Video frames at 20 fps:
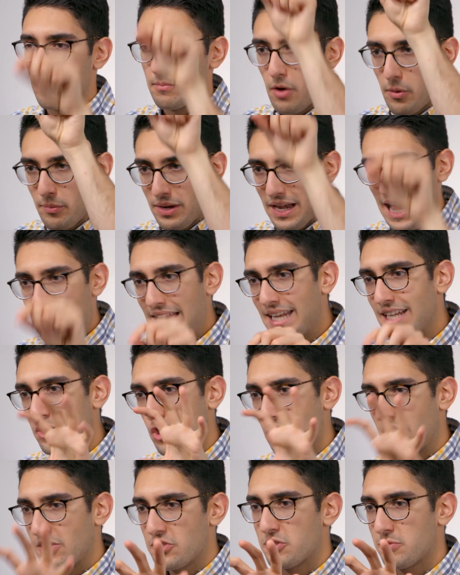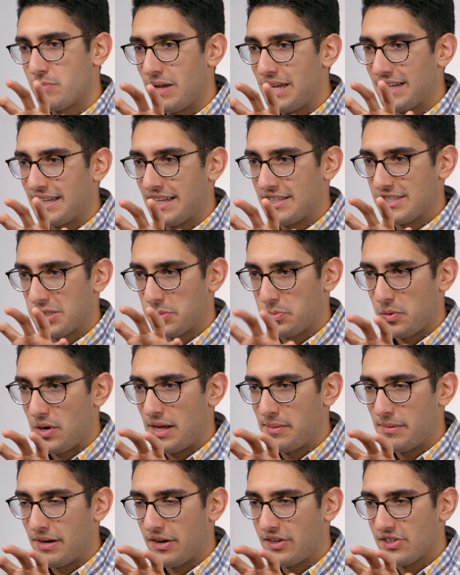the moment any change is made against the
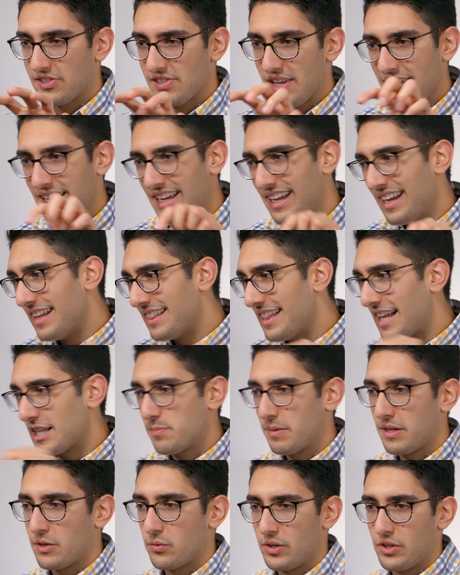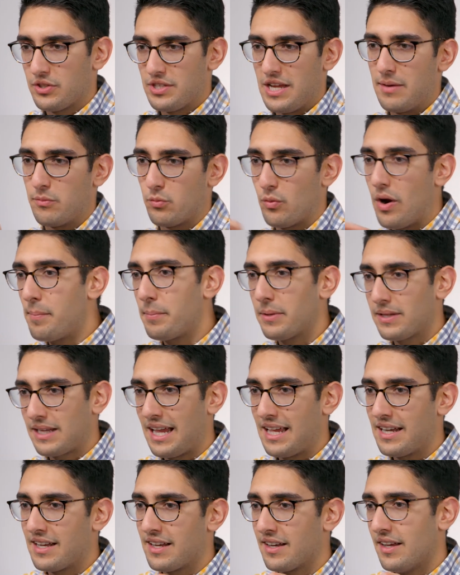primary site, that's being real-time
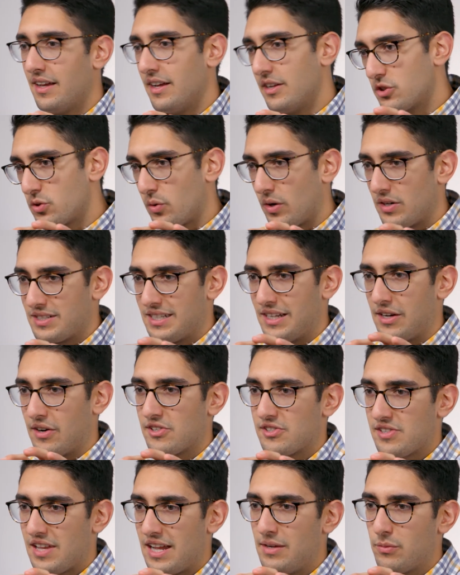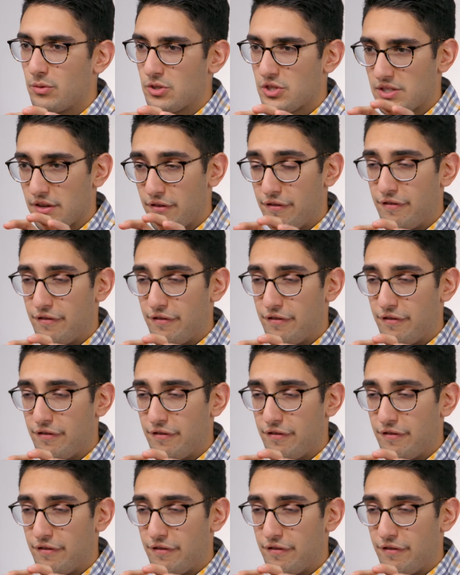replicated to our DR site, which is a